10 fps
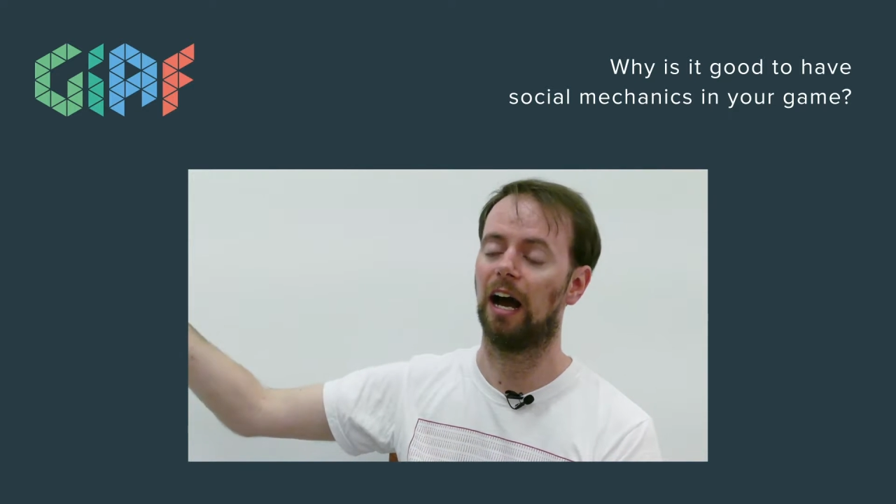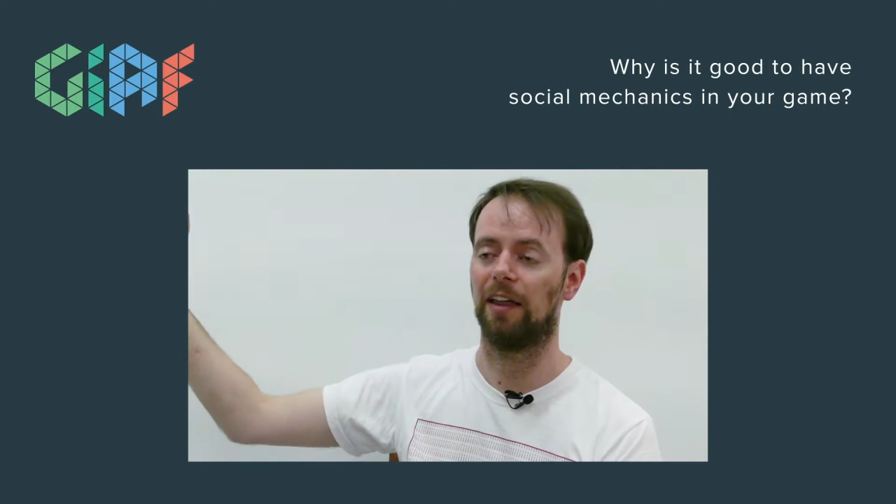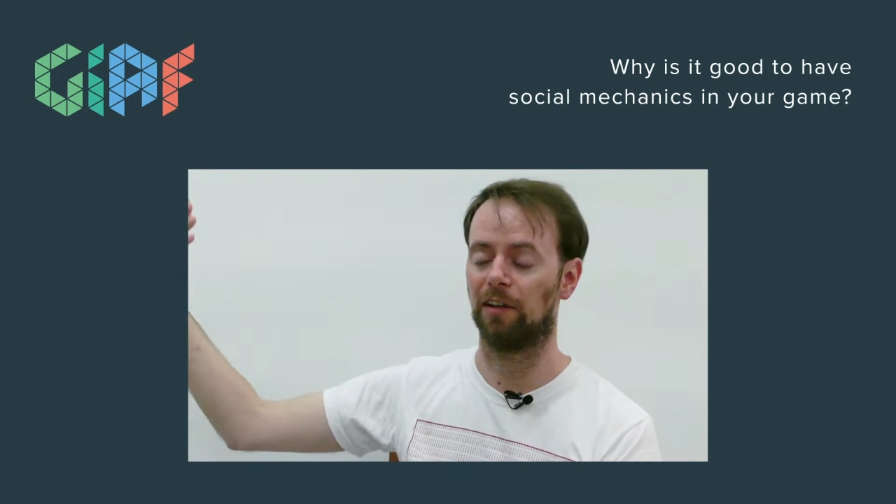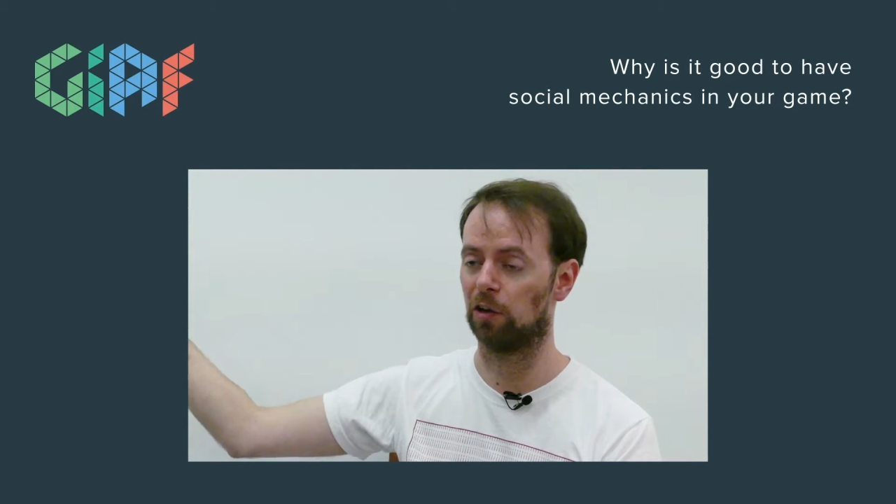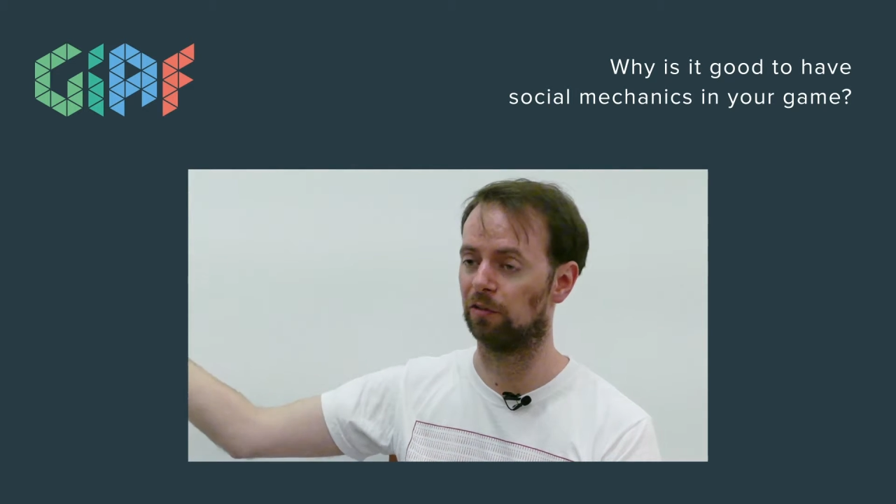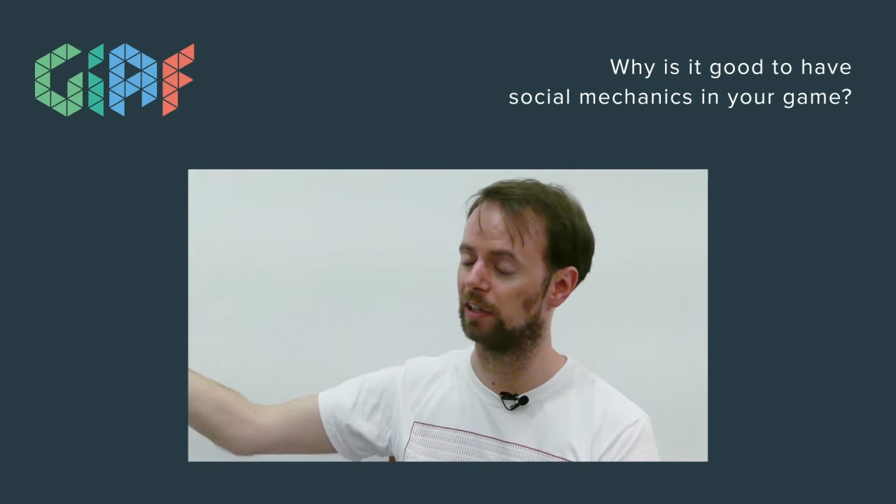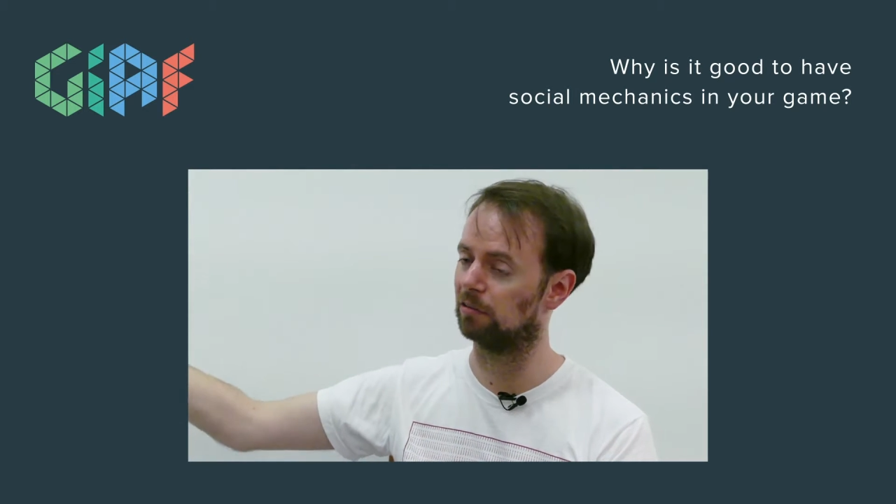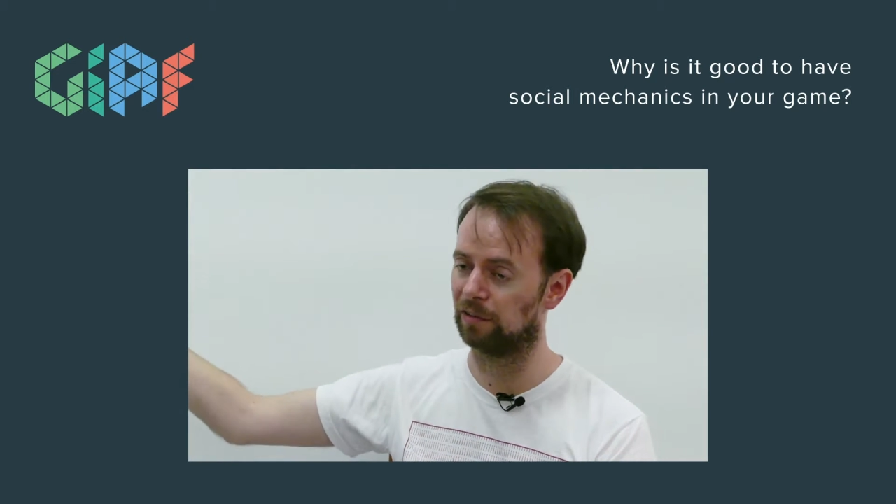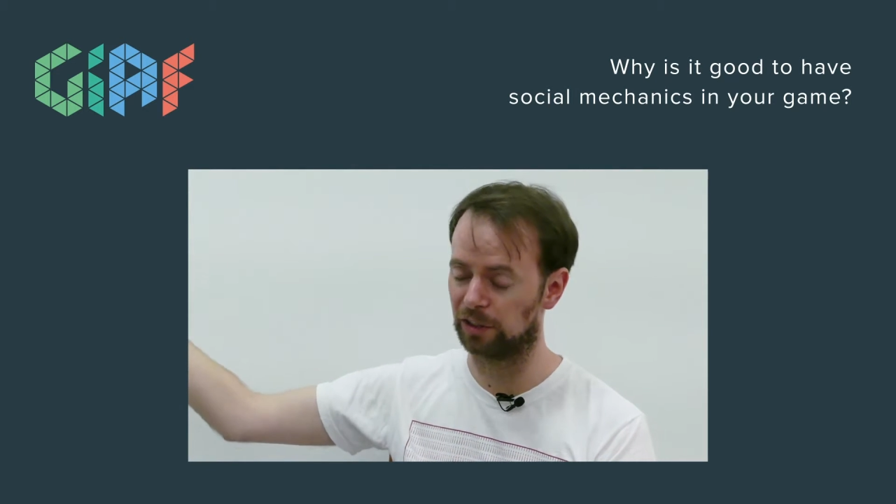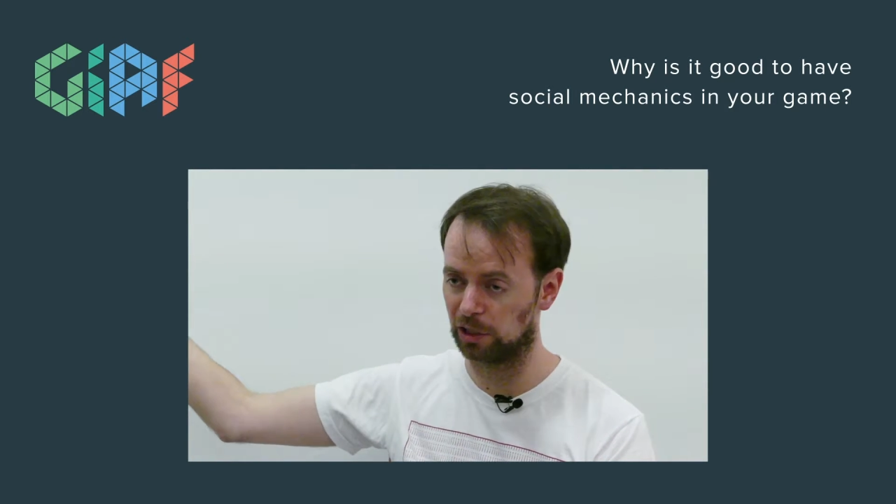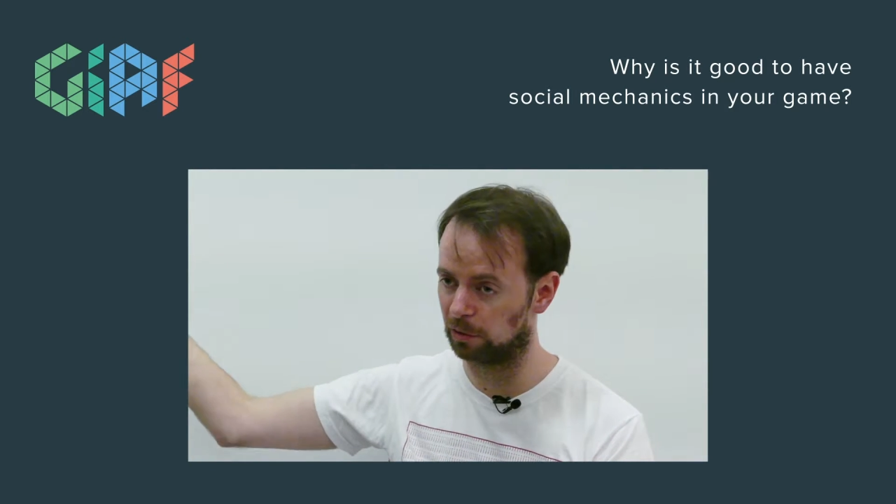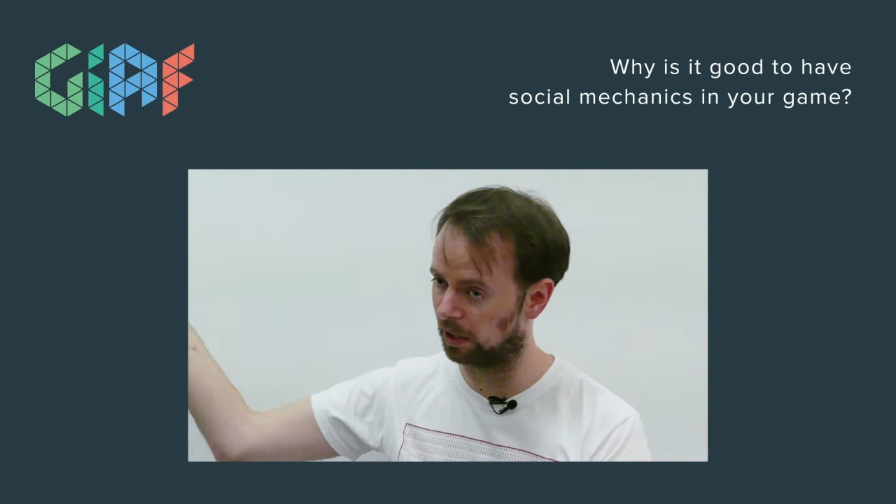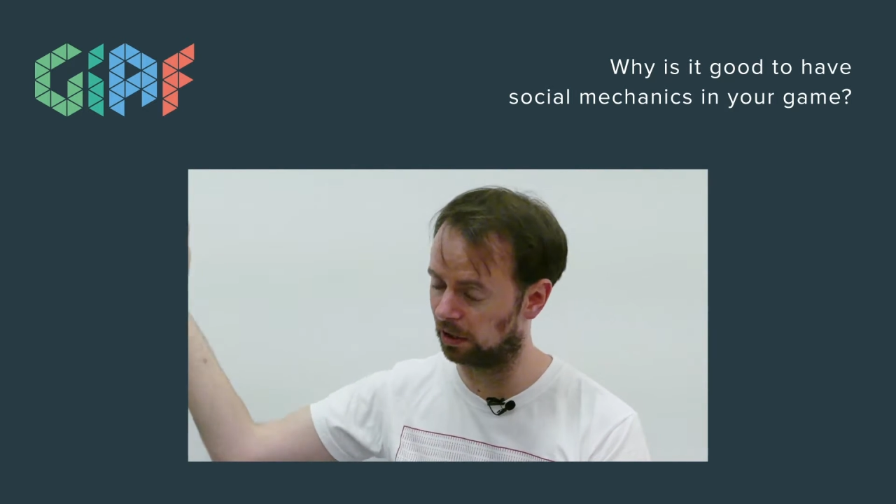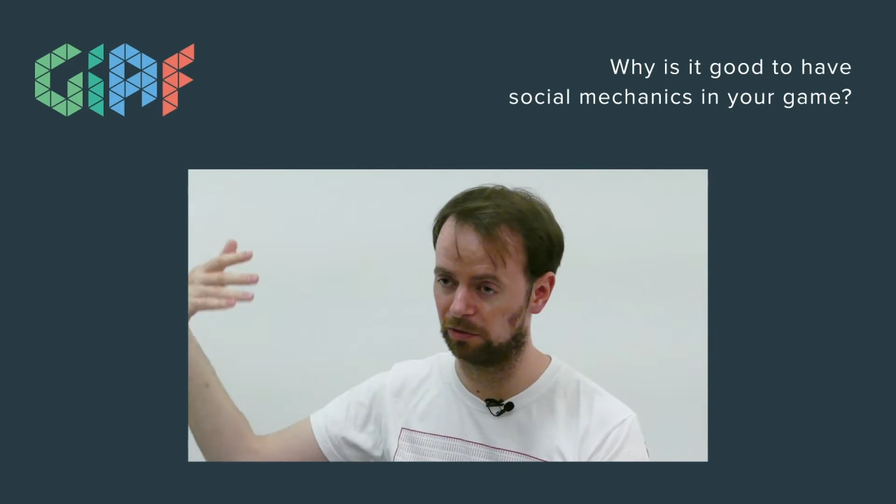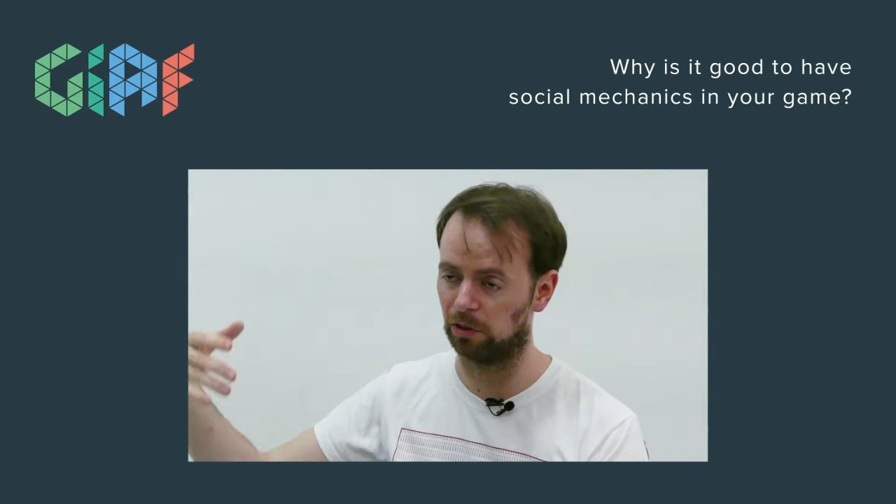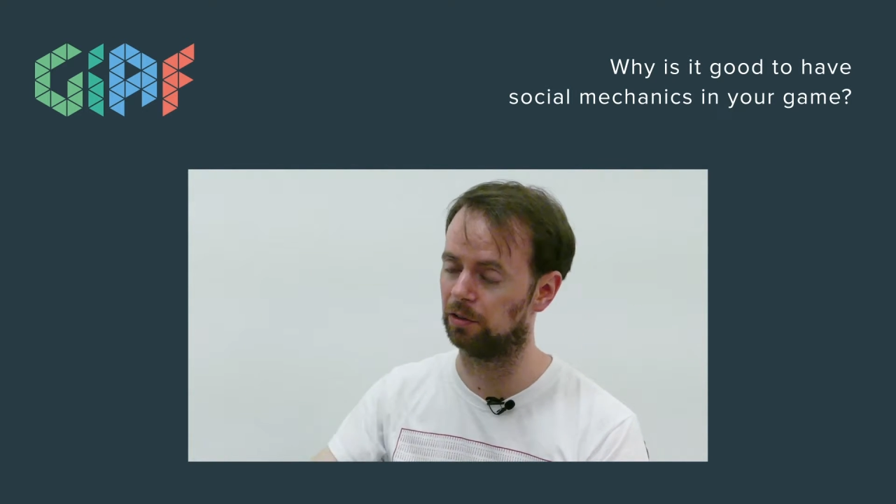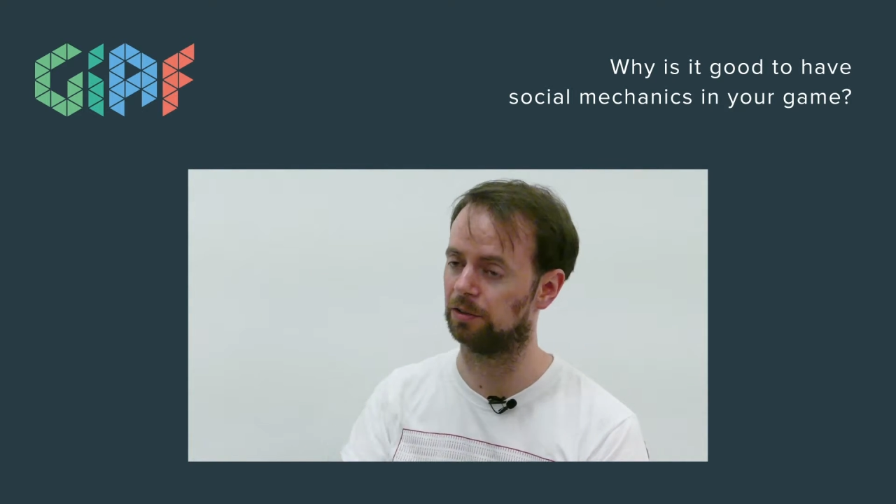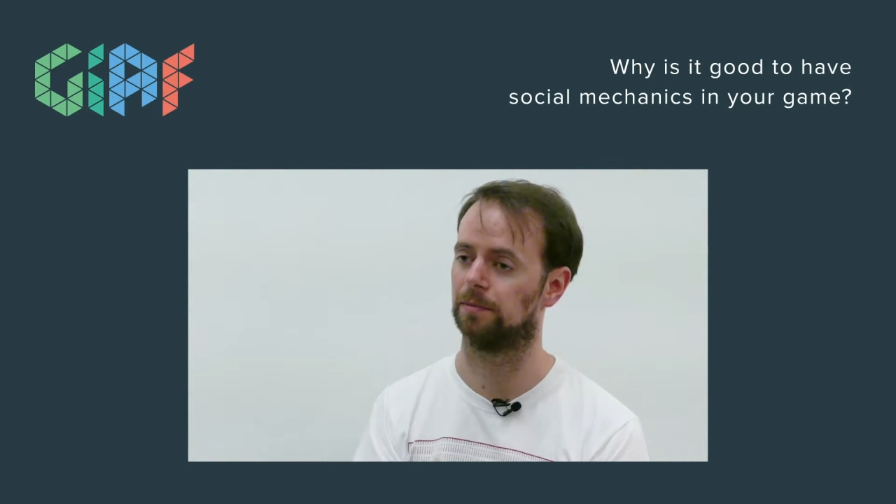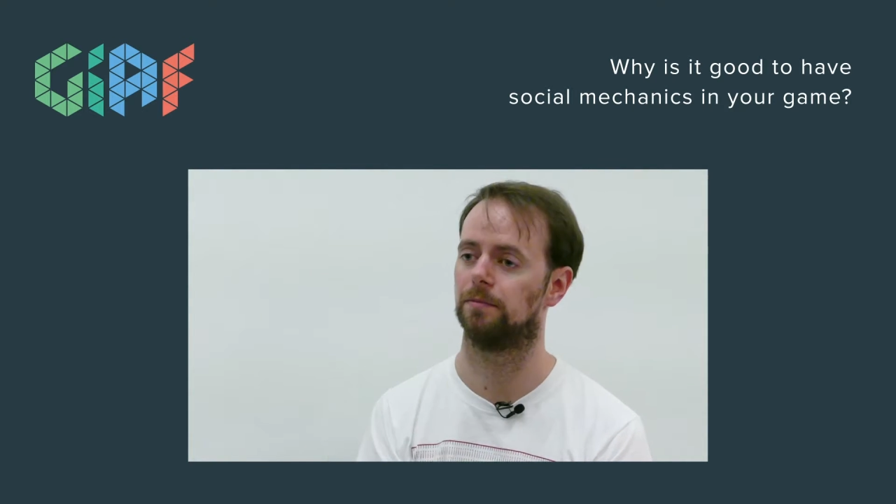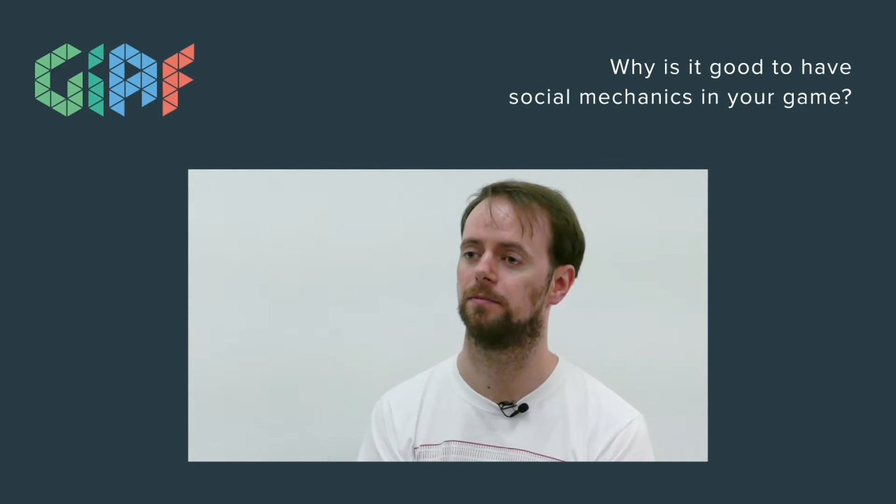and then hopefully revenue follows.